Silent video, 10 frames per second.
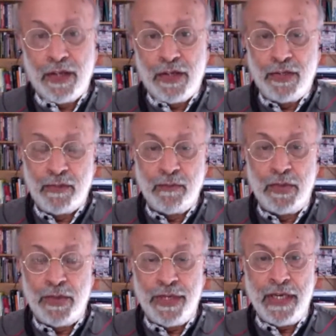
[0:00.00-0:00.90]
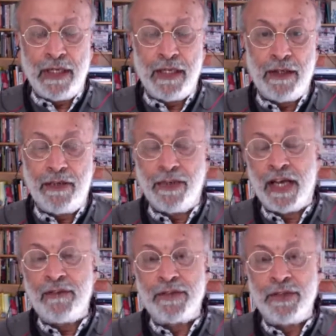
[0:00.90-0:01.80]
Good morning, good
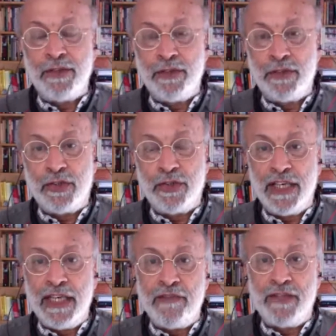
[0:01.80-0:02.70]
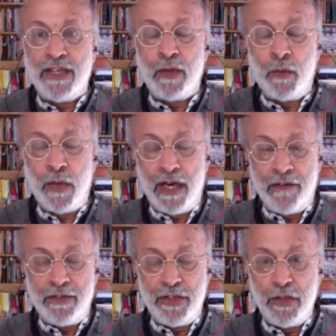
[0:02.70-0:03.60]
afternoon, good evening,
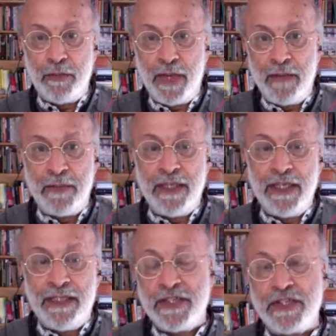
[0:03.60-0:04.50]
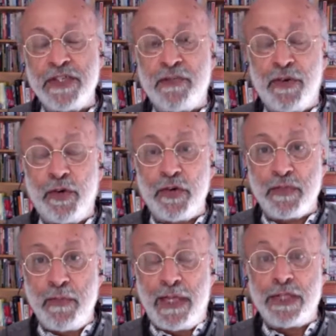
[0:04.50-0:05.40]
wherever you may be. This is
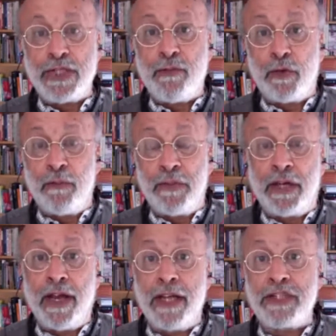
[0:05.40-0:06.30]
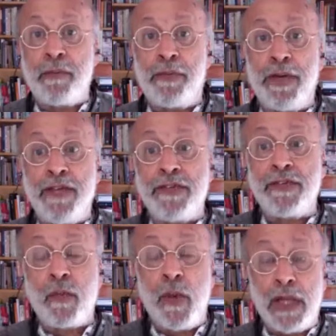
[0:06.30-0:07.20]
Firoz Manji from Daraja Press.
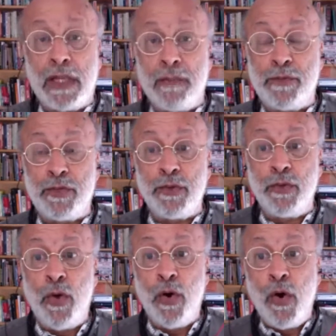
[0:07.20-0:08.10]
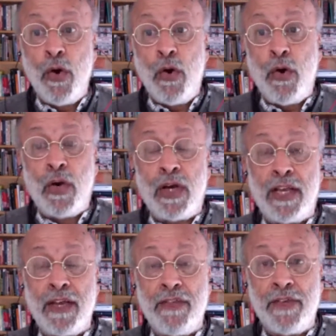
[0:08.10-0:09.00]
Welcome to
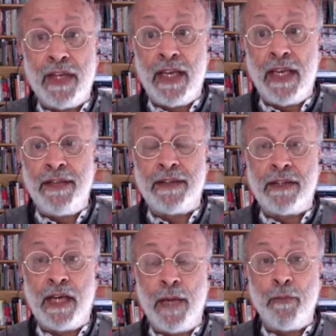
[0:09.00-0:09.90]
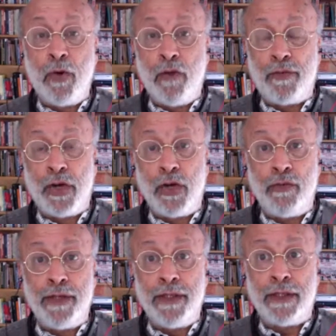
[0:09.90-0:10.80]
Organizing in the Time of
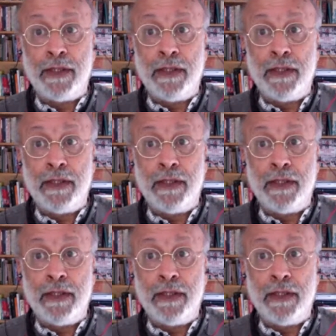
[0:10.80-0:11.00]
COVID.